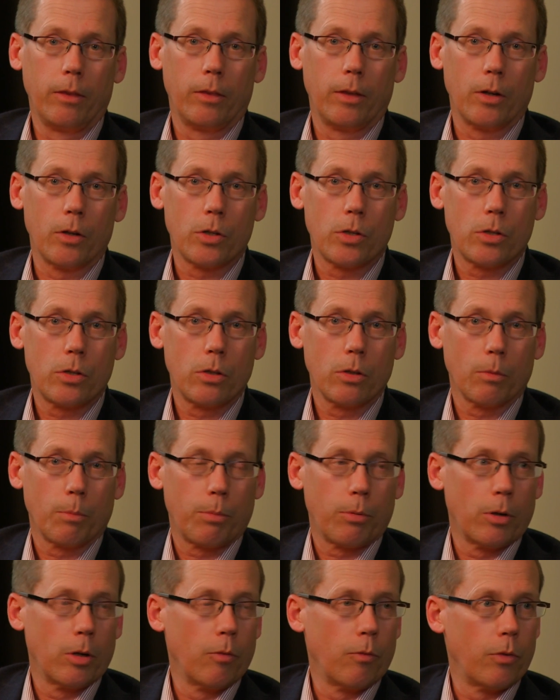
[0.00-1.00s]
they're still
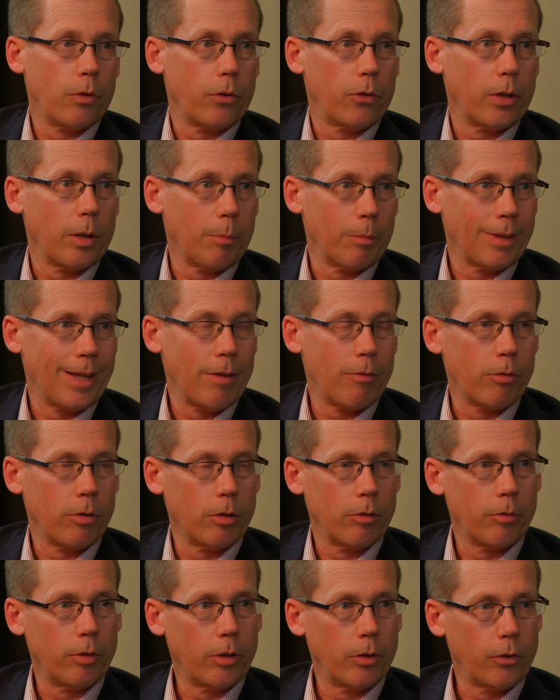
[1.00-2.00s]
prone for the same
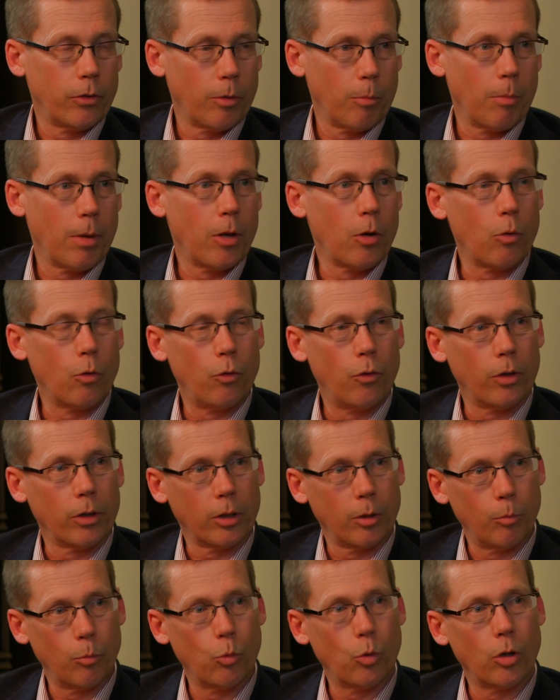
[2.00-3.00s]
level of illness that men who are
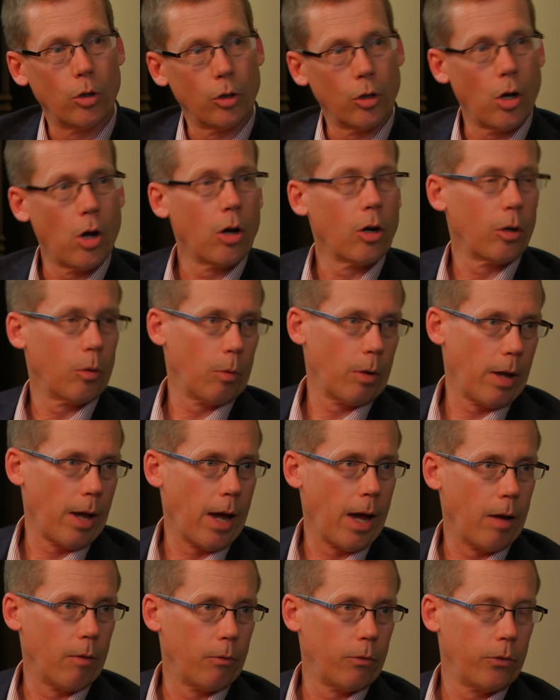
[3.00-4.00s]
drinking more and longer will
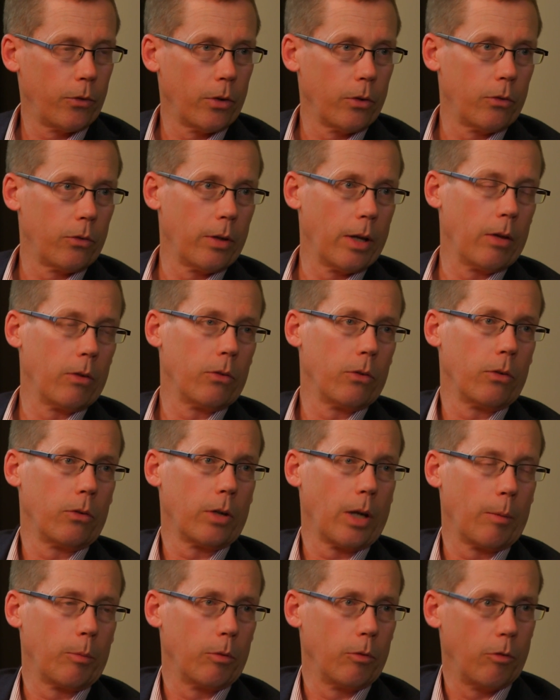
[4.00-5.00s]
have, such as the
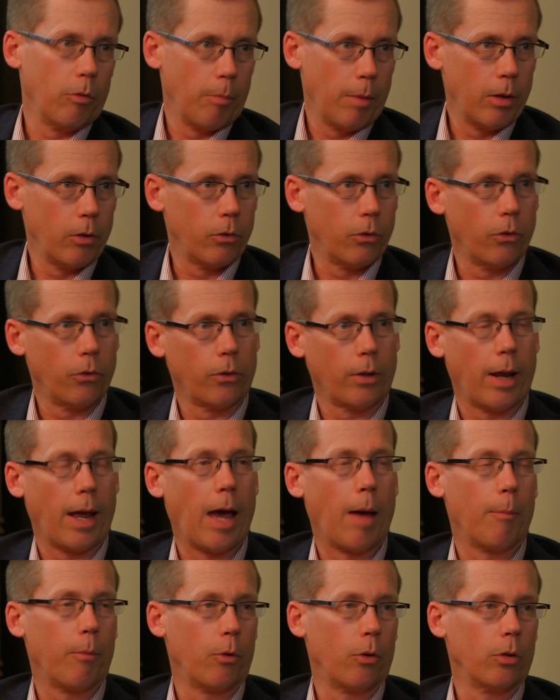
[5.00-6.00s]
types of dementias that
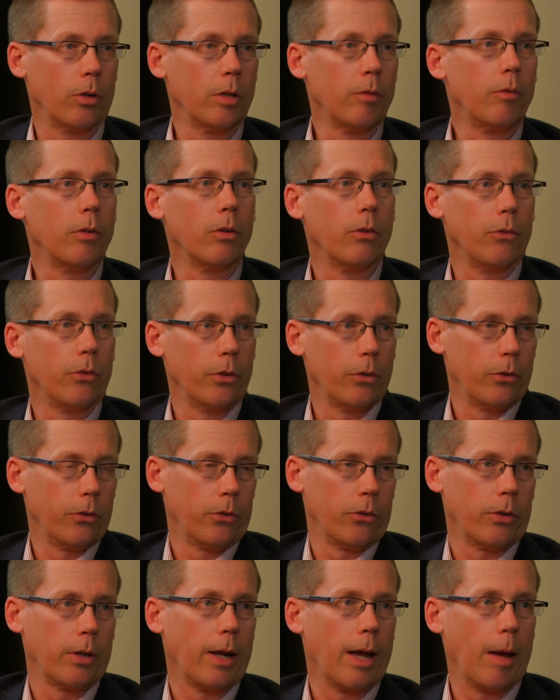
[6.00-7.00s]
happen or liver
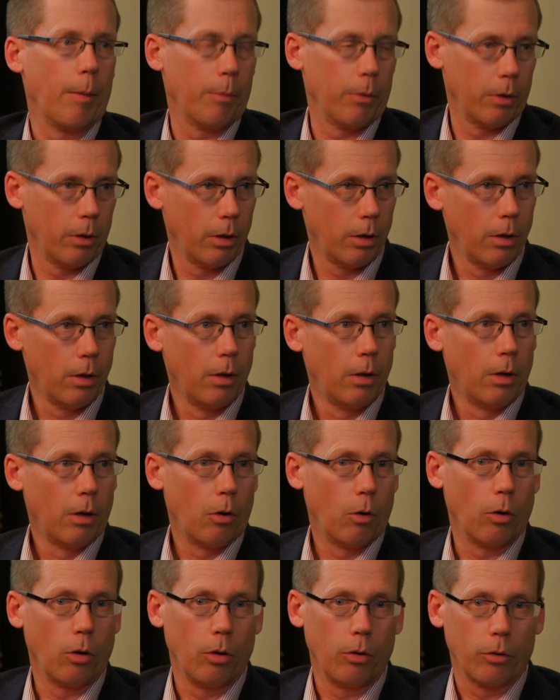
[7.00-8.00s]
diseases that happen
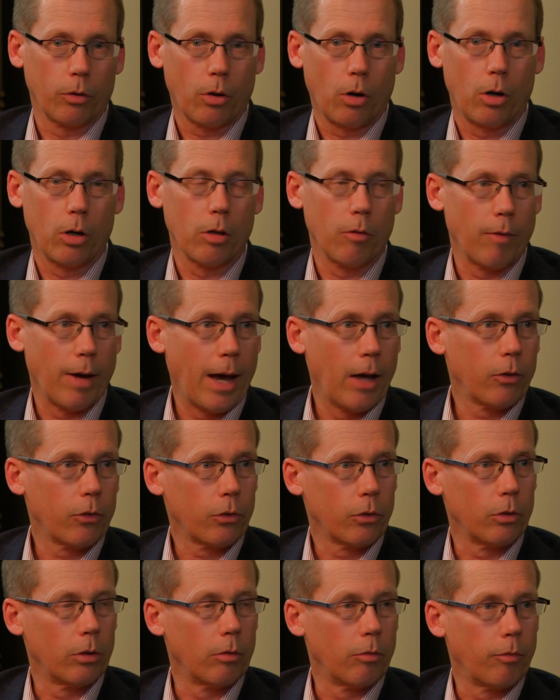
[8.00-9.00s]
or other
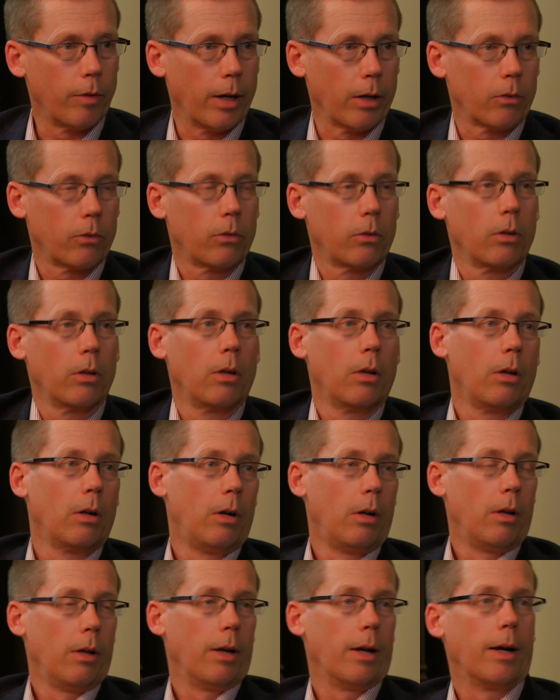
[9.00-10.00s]
cardiovascular effects
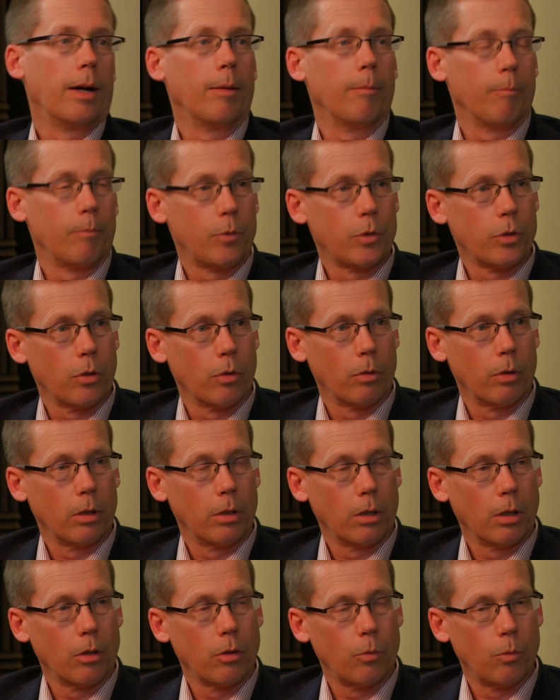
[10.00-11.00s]
um, so
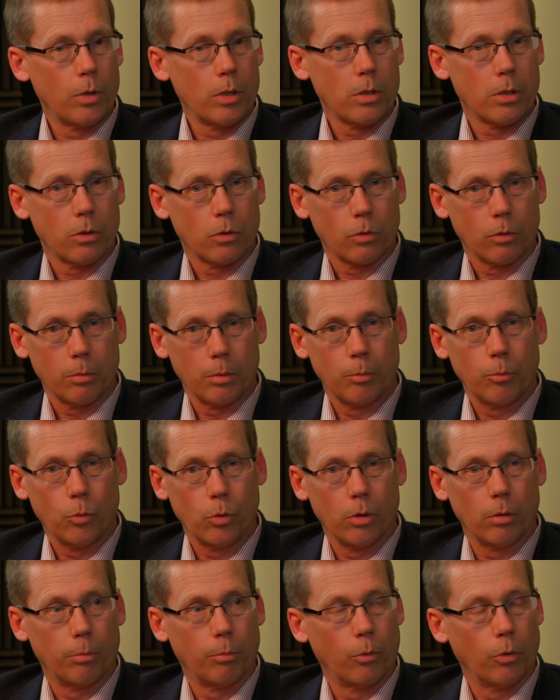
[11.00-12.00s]
another reason is sort of be
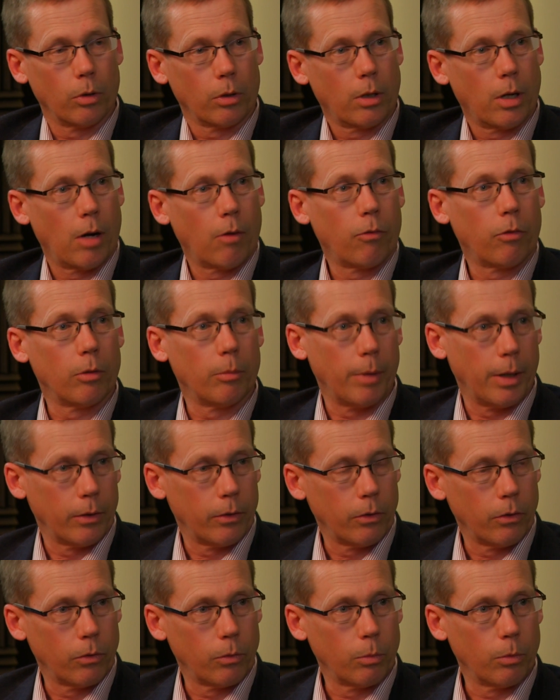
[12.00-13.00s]
more more careful
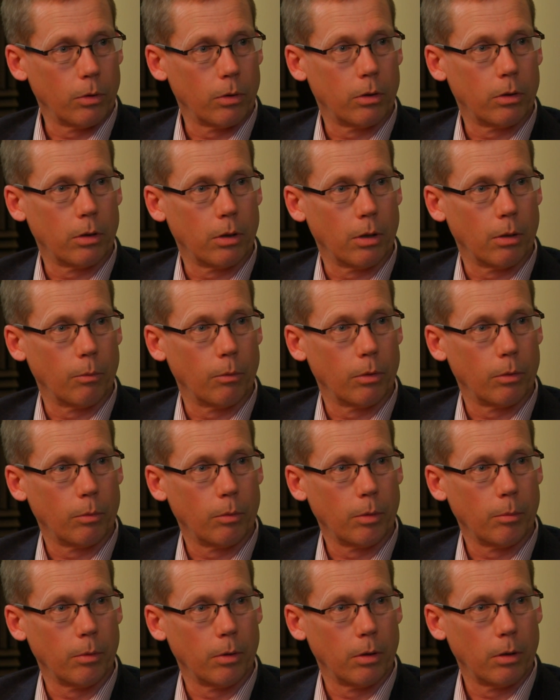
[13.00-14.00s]
about this with uh, with
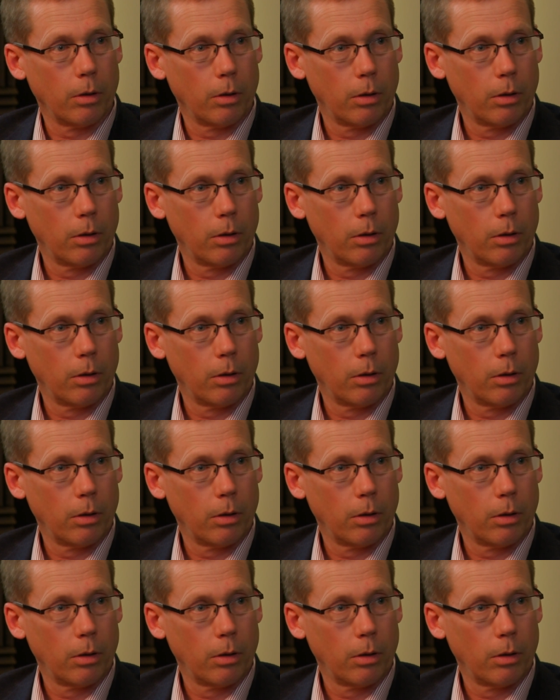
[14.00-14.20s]
women.